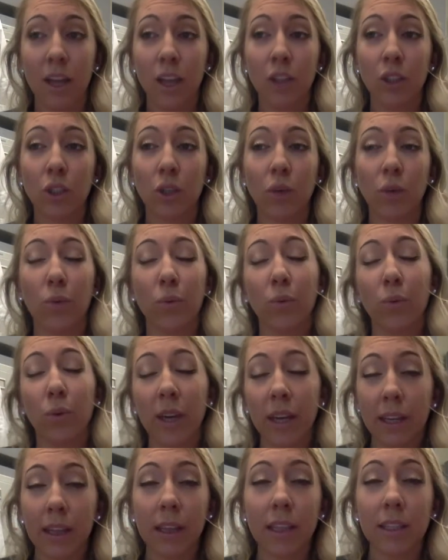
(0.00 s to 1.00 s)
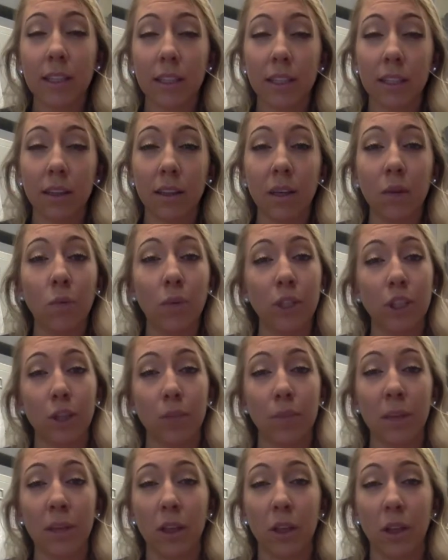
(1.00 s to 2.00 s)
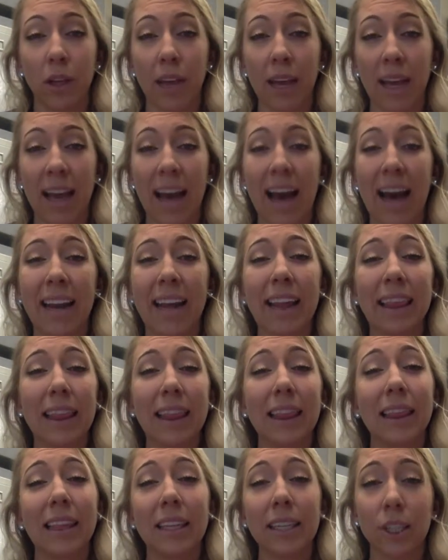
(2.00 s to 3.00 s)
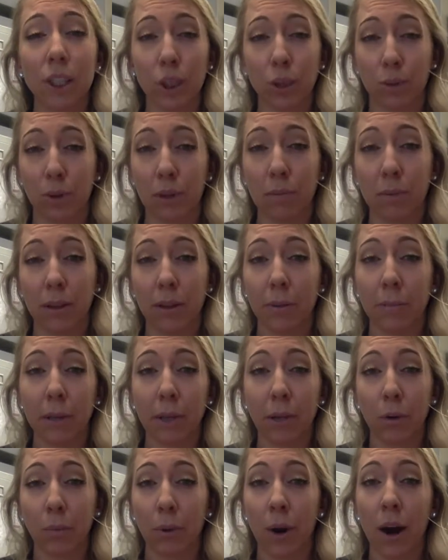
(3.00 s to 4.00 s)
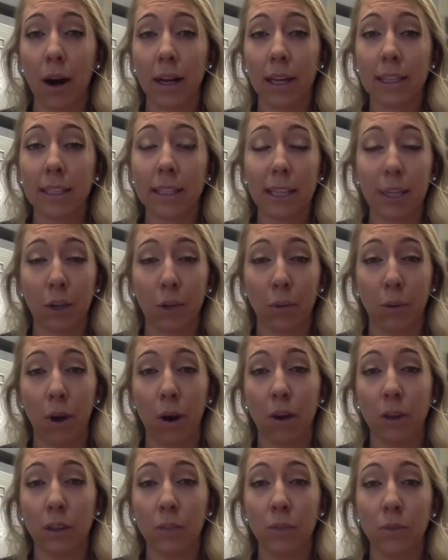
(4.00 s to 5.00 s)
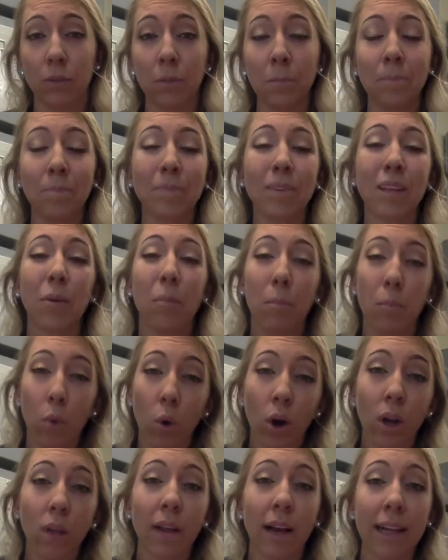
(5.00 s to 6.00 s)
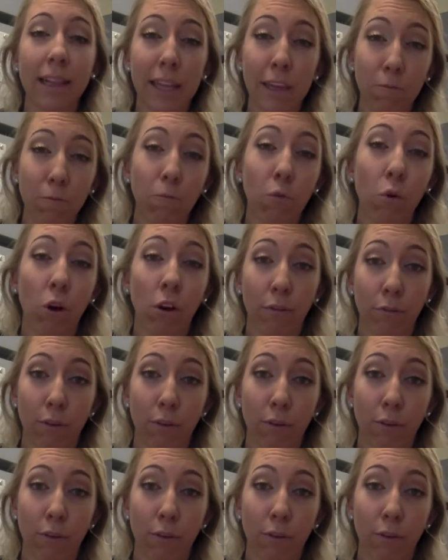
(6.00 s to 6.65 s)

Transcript: So realistically, we should be looking at least 3 millimeter pockets interproximal, more likely 4,